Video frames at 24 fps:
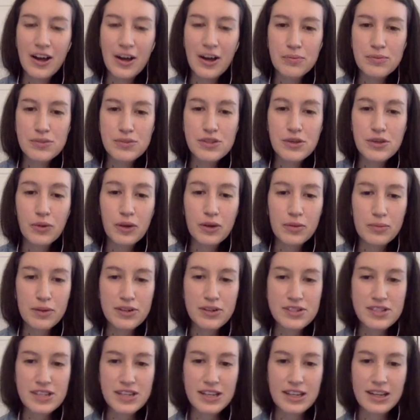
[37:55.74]
So one
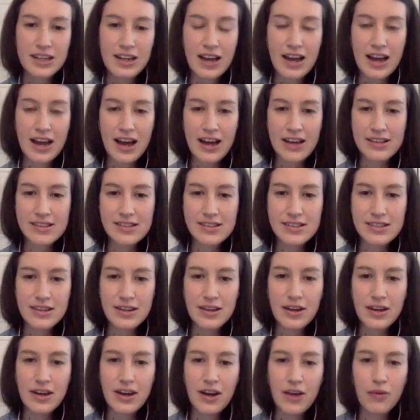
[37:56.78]
person asked,
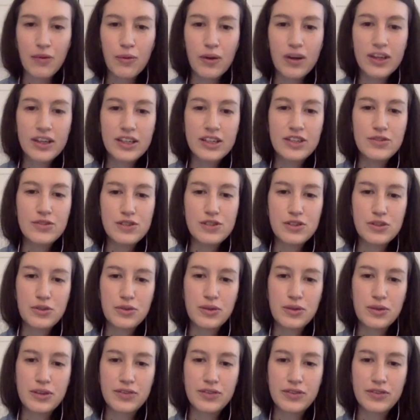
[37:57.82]
what can you
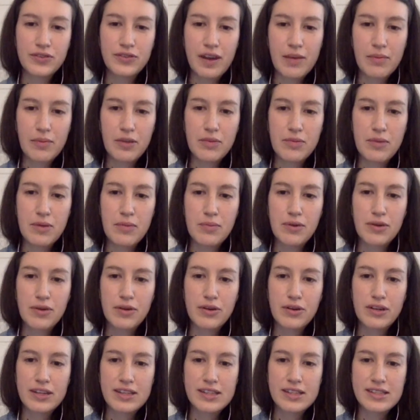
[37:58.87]
do if a family
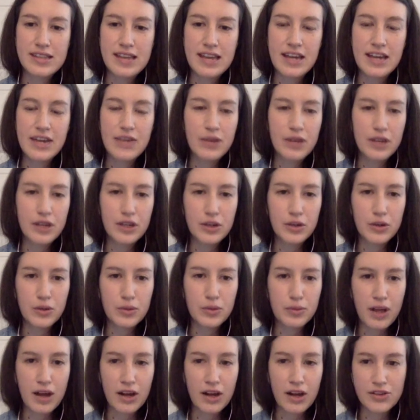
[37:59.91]
member gets angry at you or
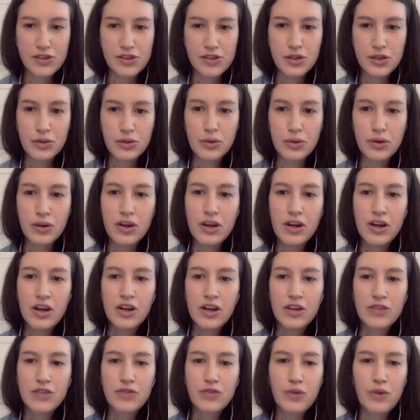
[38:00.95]
blocks you
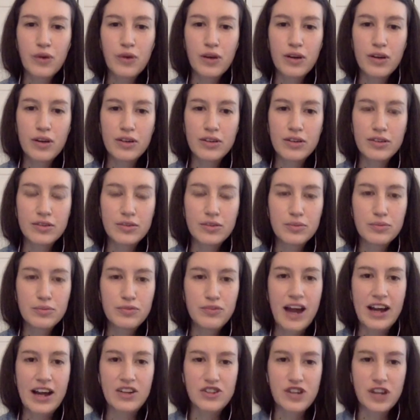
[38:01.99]
for
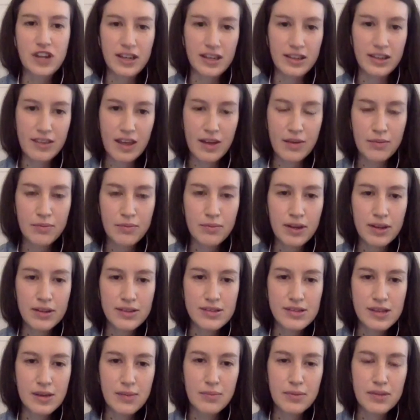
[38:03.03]
fact-checking them on
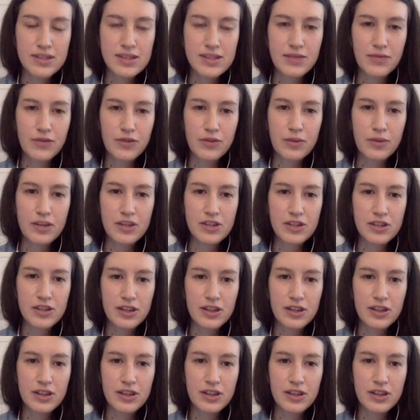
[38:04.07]
some misinformation